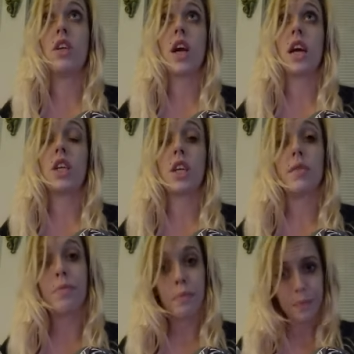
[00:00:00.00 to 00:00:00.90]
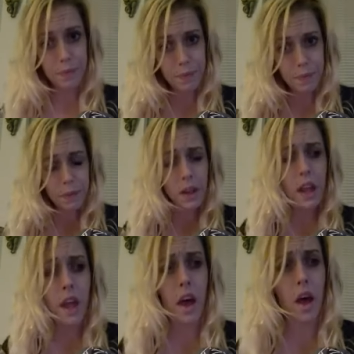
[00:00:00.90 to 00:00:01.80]
attraction
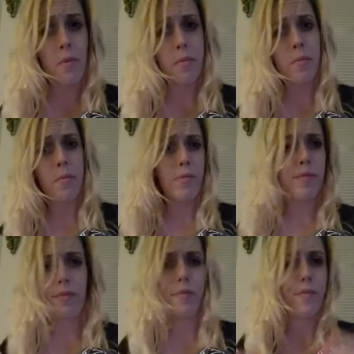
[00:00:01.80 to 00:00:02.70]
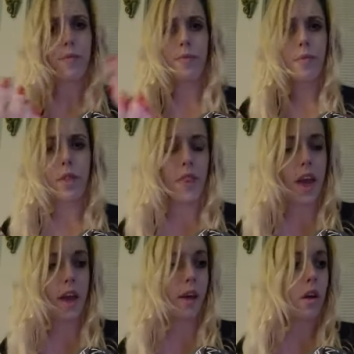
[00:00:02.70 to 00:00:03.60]
um
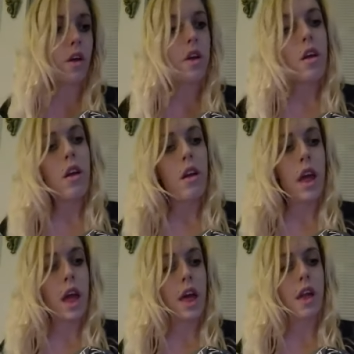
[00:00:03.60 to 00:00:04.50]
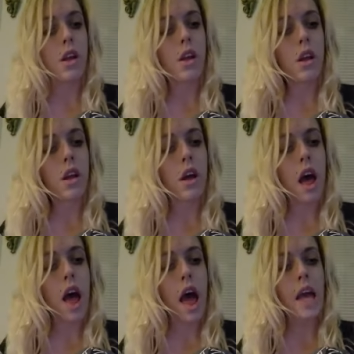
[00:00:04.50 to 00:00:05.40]
thing. And
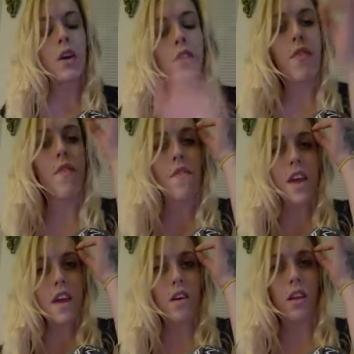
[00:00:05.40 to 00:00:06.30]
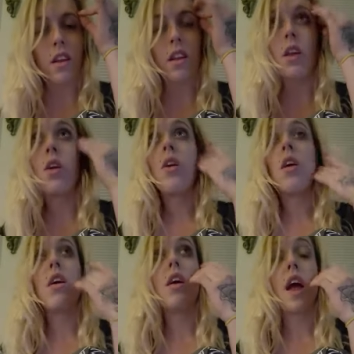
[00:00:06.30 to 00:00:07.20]
I could feel
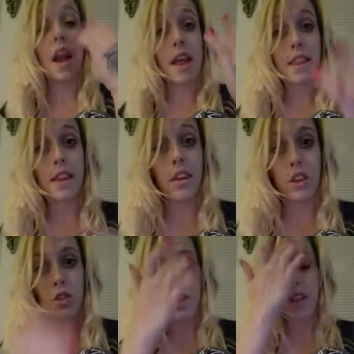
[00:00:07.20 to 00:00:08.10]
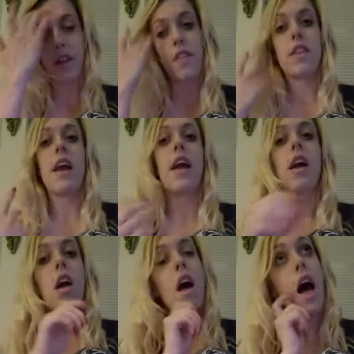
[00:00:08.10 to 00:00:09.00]
and I still do this to this day.
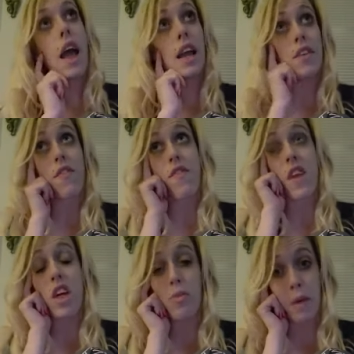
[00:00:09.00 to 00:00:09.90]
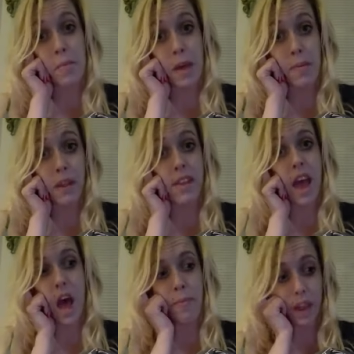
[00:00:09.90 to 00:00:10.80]
I can feel me be able to
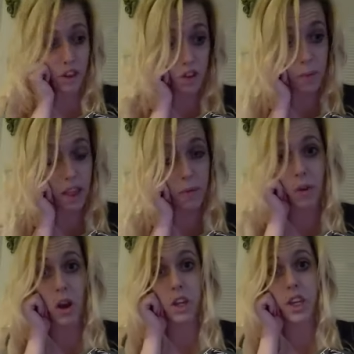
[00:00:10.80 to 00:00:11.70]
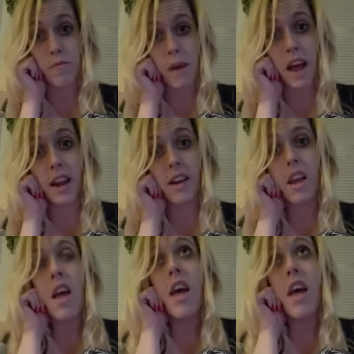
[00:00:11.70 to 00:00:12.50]
tap into my subconscious mind.